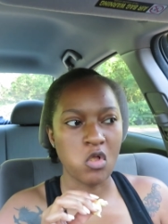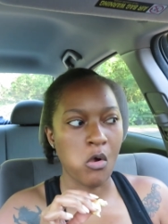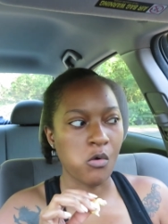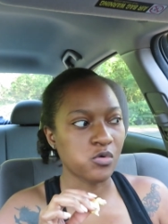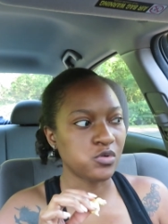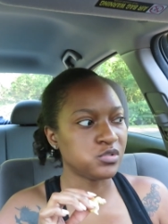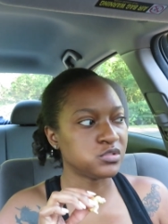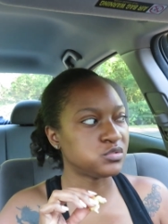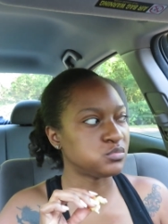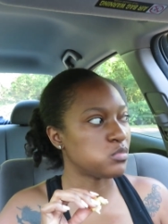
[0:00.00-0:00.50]

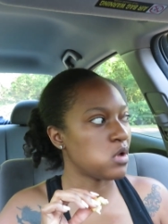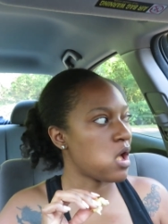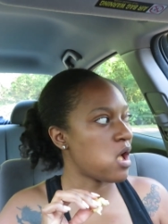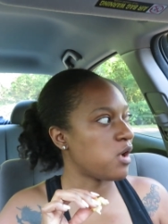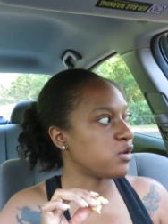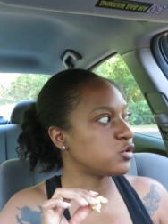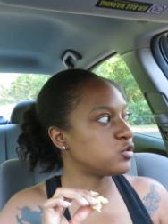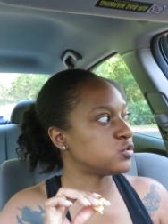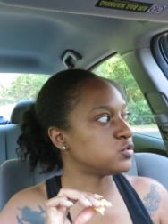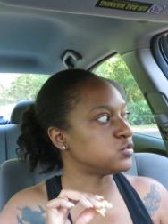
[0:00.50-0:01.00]
it was
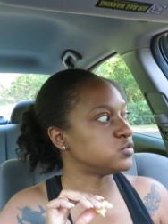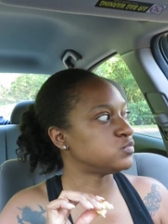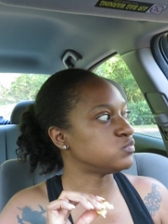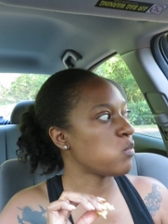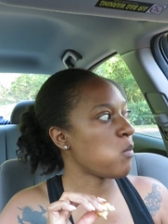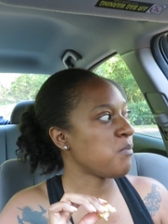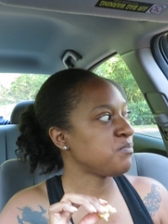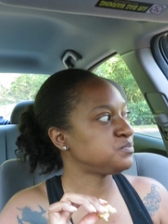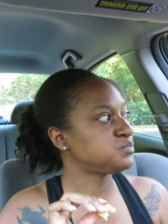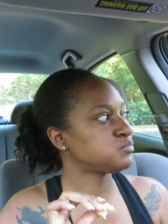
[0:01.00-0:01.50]
mad cool,
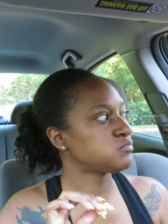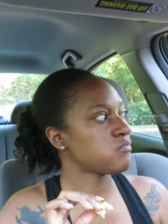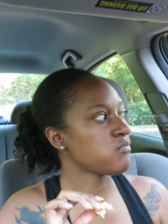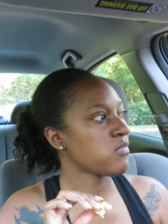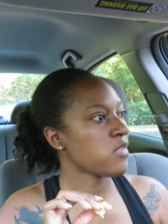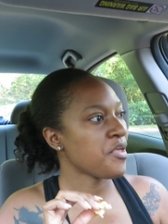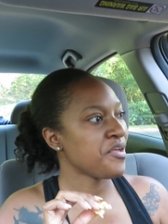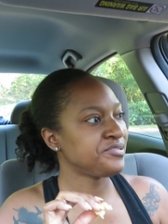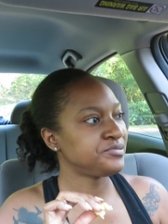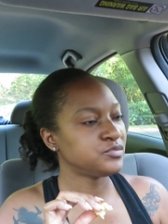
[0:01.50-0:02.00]

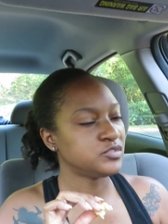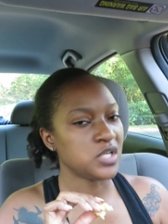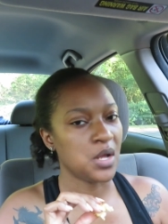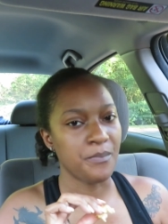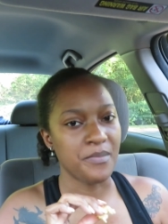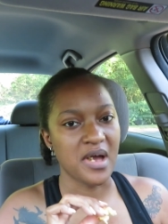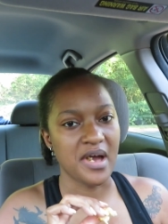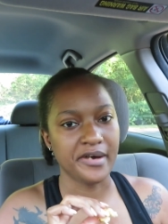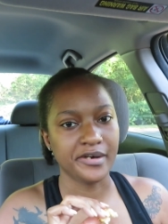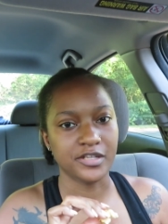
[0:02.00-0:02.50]

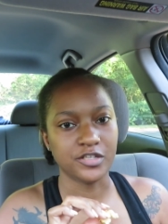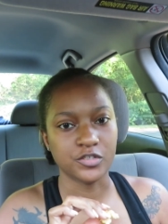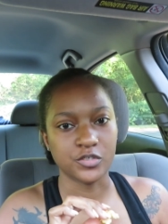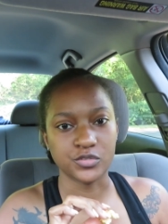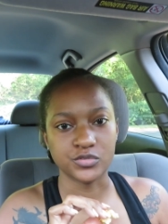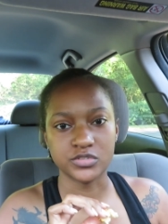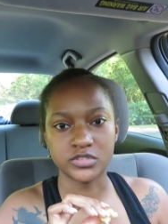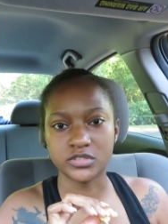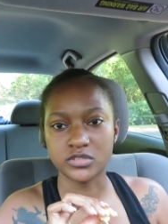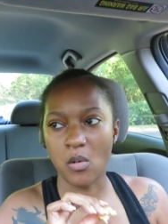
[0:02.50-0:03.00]
mad
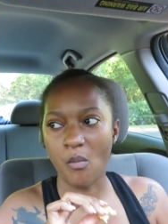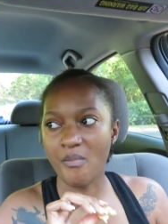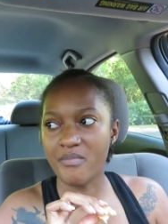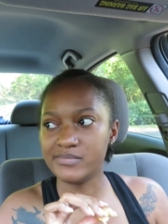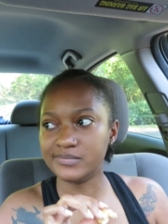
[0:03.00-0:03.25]
close.